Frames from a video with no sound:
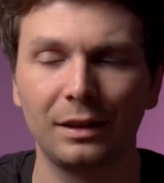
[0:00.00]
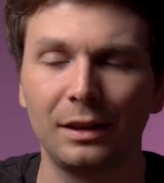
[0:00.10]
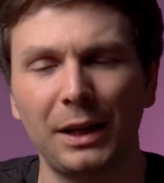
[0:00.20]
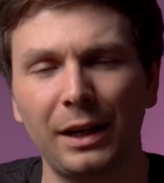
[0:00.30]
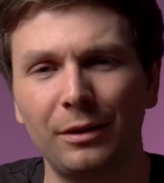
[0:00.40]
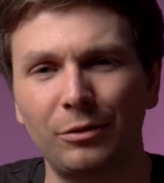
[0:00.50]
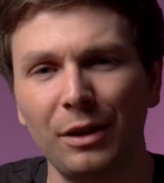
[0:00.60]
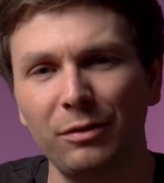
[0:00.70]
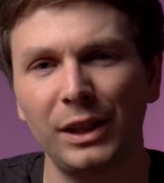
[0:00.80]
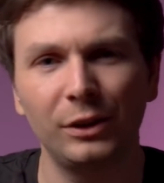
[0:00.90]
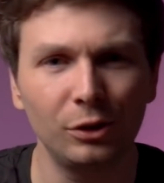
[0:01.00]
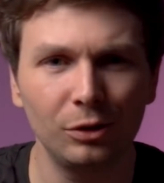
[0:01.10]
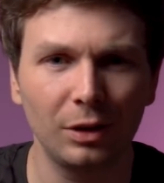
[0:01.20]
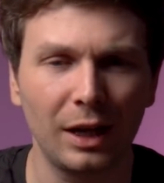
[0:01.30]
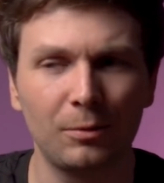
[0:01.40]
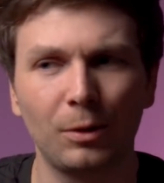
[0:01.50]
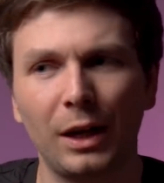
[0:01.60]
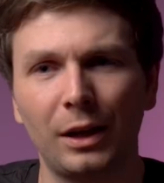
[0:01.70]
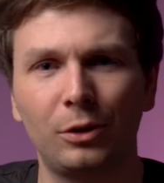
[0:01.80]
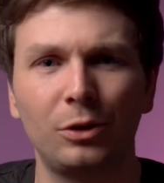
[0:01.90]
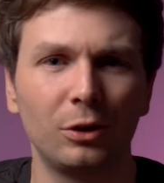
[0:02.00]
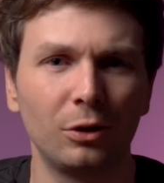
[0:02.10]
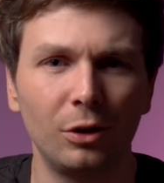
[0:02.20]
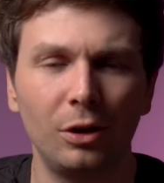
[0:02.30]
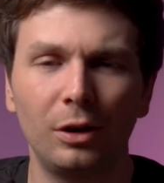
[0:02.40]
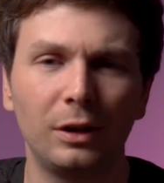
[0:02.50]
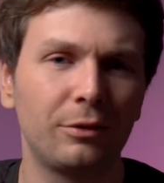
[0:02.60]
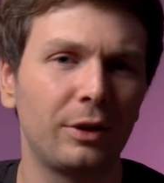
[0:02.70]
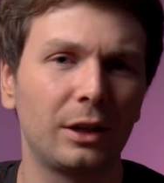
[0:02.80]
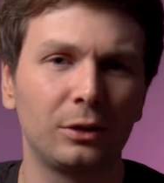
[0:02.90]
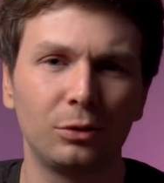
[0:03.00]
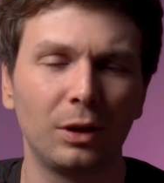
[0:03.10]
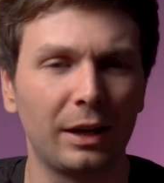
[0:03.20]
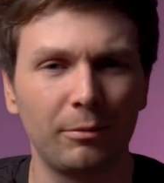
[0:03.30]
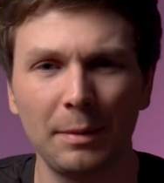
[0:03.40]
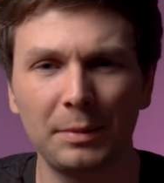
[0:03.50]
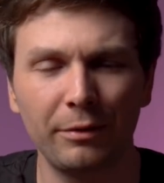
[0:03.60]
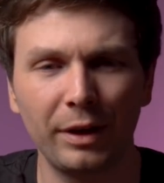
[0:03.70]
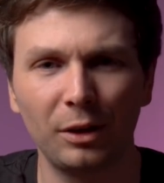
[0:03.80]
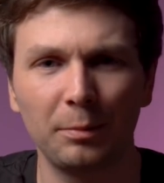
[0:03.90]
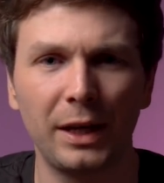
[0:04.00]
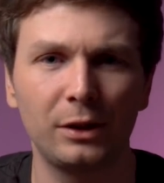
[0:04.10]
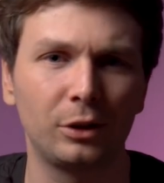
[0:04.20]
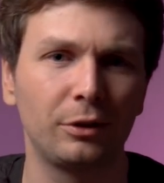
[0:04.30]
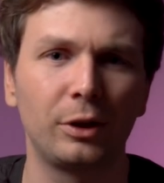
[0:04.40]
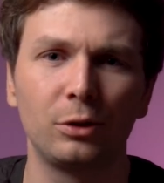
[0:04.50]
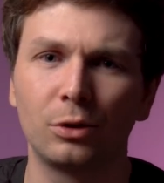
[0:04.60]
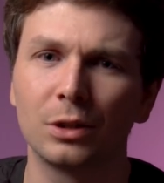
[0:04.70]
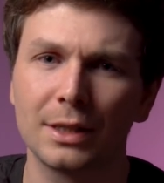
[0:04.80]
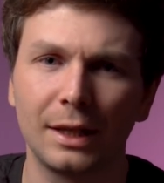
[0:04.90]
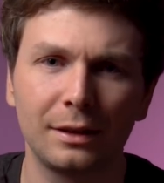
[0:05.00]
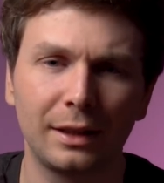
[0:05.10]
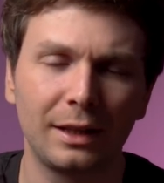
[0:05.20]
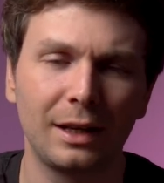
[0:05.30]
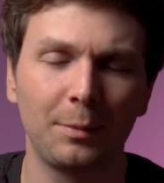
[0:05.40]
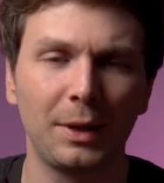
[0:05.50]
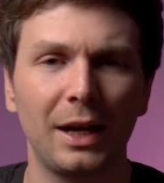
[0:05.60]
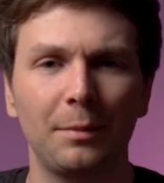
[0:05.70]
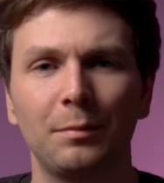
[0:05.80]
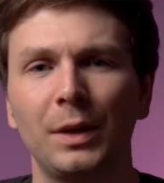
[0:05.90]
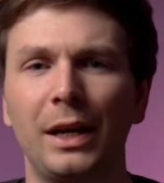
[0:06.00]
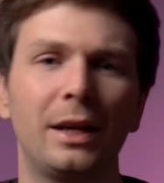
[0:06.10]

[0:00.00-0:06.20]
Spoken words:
But I roughly knew like what I could earn if I do like web development or if I do consulting at IBM.